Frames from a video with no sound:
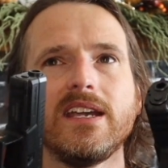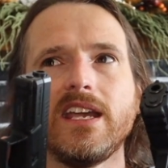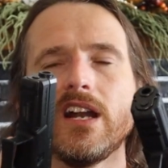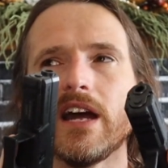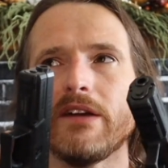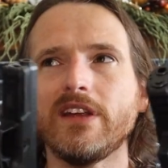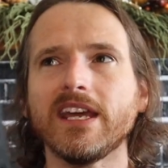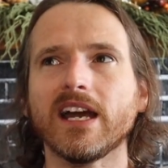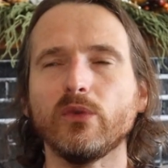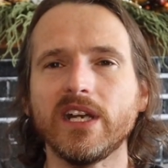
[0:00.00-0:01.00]

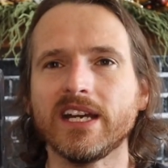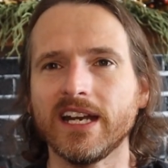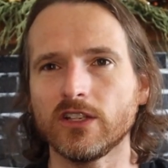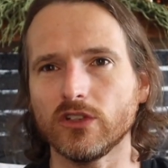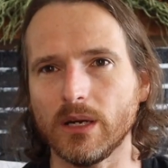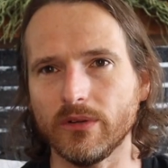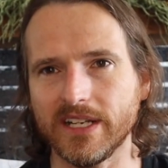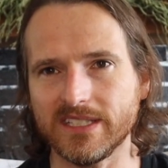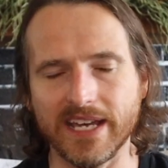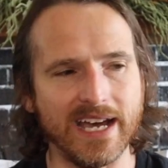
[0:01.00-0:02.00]
everything I read kind of
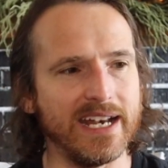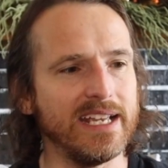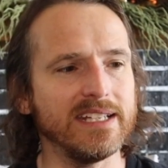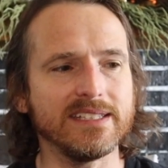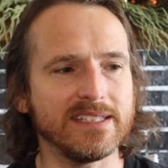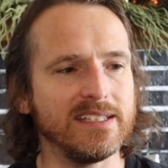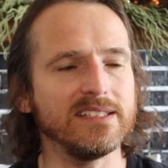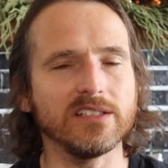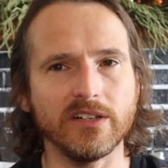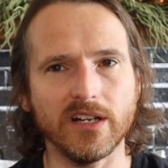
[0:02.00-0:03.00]
corroborates that.
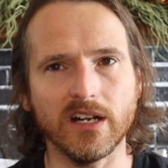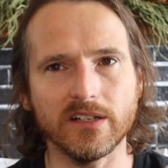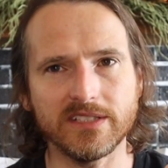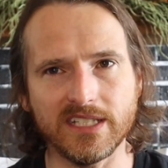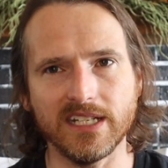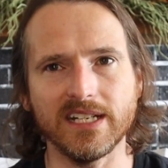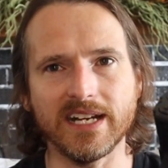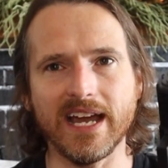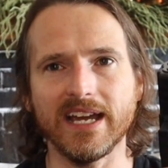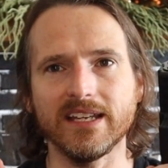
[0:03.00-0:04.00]
These are seen
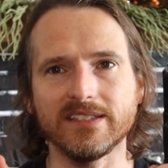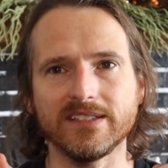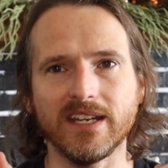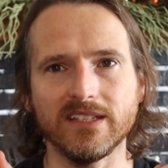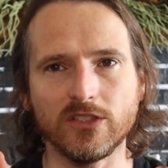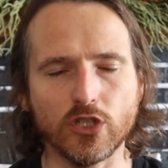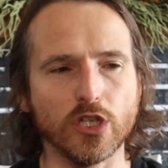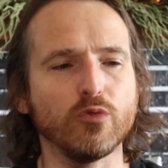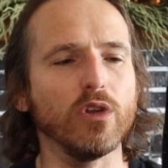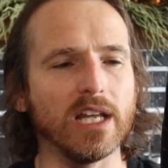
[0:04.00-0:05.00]
as
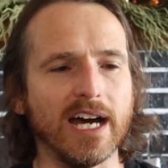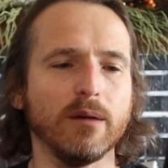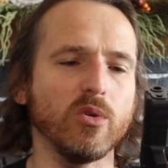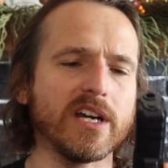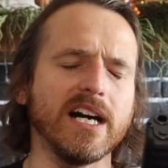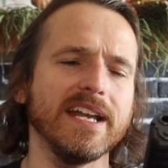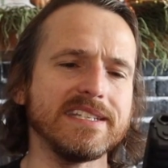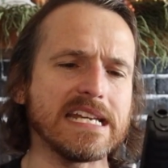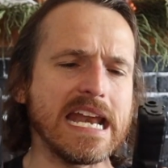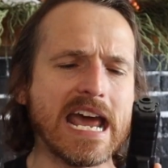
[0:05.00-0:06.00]
good, reliable
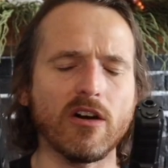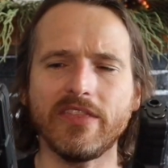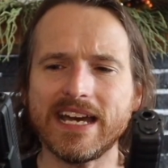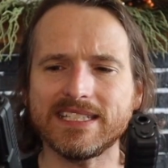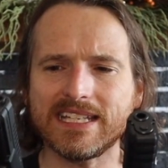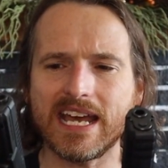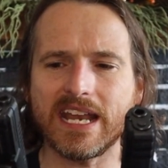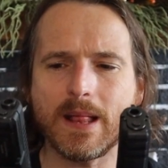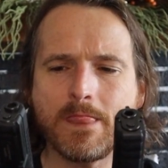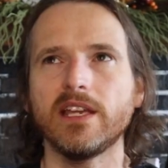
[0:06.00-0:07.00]
guns. Now that
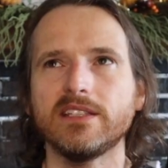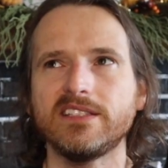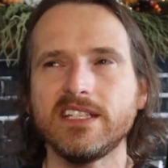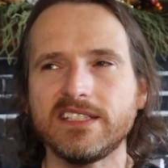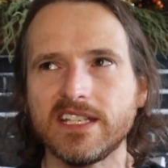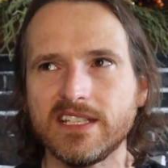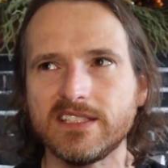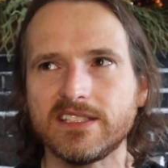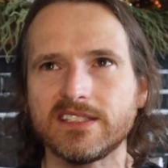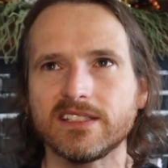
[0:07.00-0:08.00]
said,
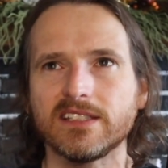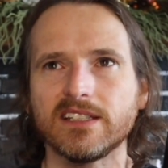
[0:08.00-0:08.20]
CZs,